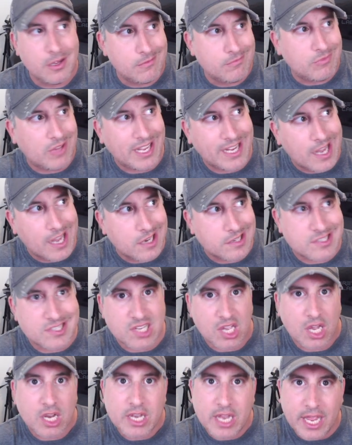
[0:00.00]
like on
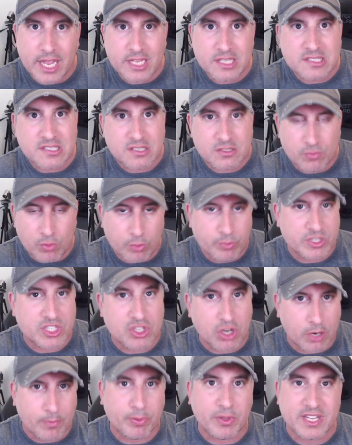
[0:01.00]
Sundays when we
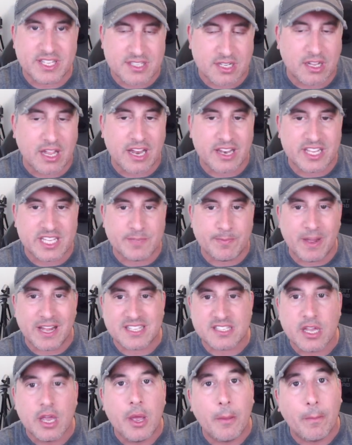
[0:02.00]
start placing a lot of these bets,